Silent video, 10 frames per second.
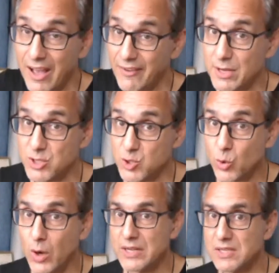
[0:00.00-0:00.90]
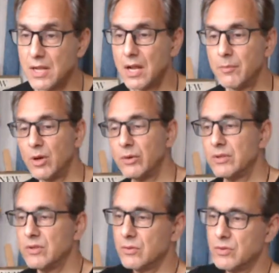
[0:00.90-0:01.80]
I've mentioned twice that I'm
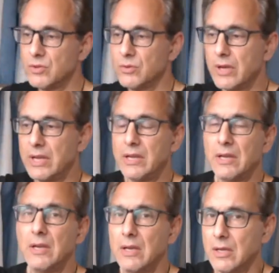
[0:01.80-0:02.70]
going to do a